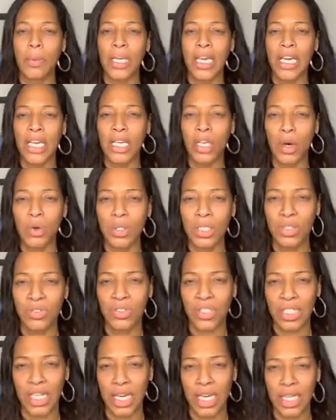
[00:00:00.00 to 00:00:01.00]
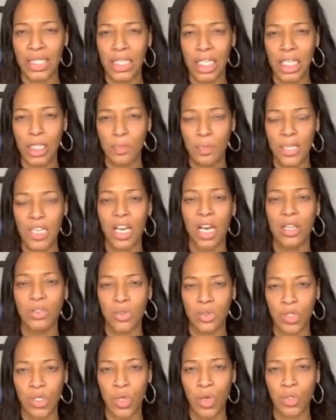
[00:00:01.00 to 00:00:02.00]
King Joseph says it's
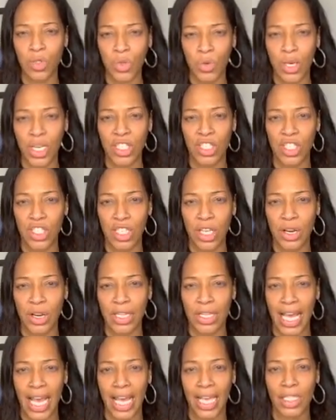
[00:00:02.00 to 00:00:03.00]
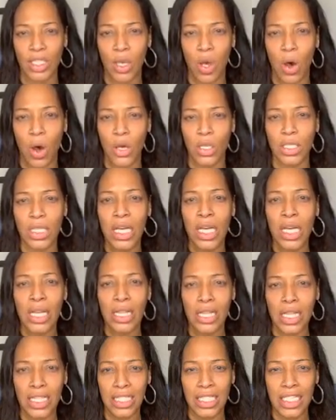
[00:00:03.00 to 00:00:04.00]
because of social engineering that has caused
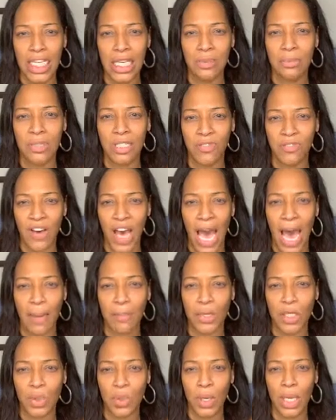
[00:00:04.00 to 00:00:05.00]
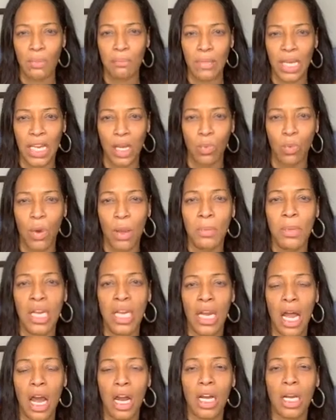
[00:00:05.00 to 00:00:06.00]
the deep divide between men and women
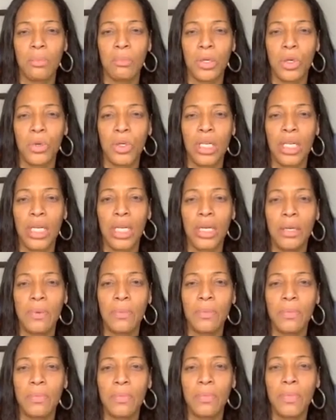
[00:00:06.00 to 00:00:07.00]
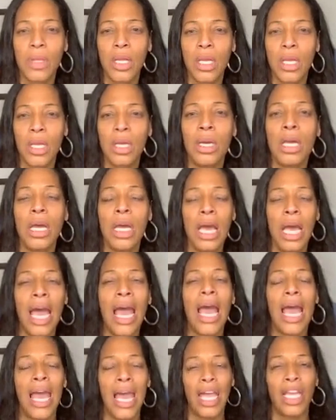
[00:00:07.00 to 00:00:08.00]
in our community.
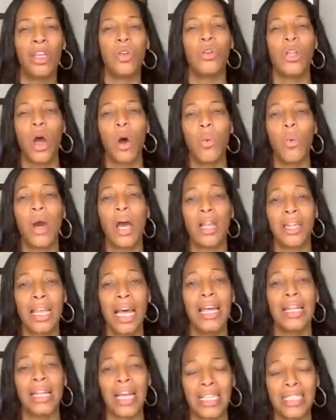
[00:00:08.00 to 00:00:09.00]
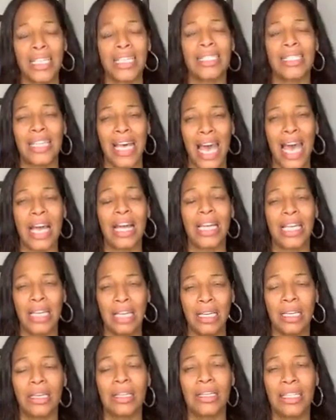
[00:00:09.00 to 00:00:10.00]
And you know what? That's
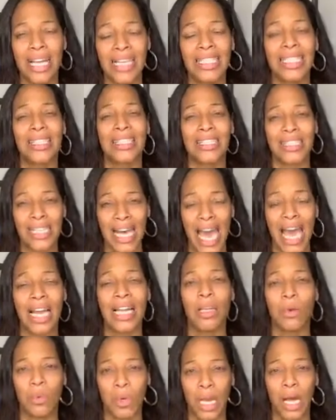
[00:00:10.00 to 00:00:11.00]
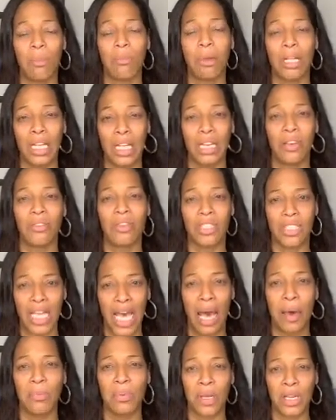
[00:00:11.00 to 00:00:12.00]
exactly what I believe has
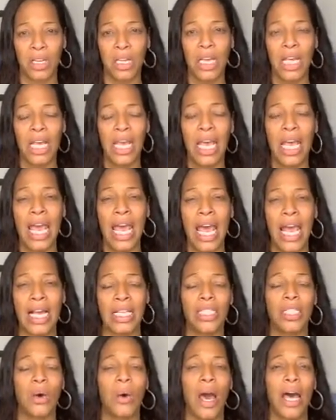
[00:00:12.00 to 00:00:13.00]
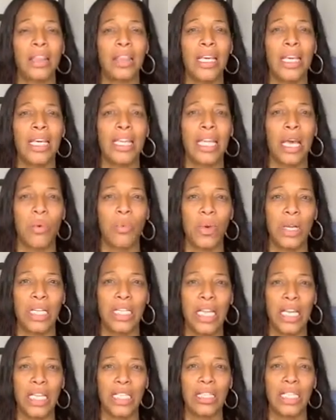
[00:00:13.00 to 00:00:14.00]
happened. And so I think that we
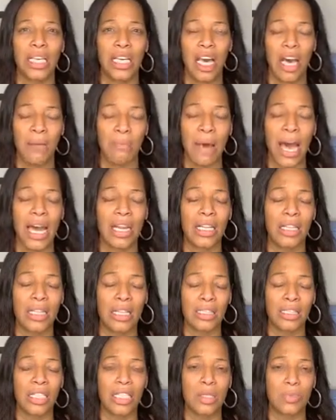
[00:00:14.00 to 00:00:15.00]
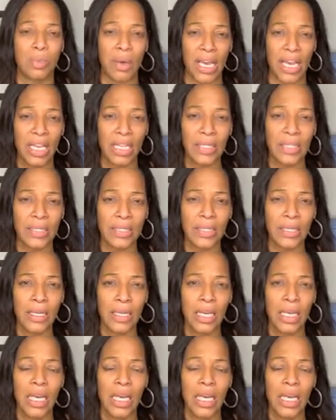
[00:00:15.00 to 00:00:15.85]
need to come out of this space.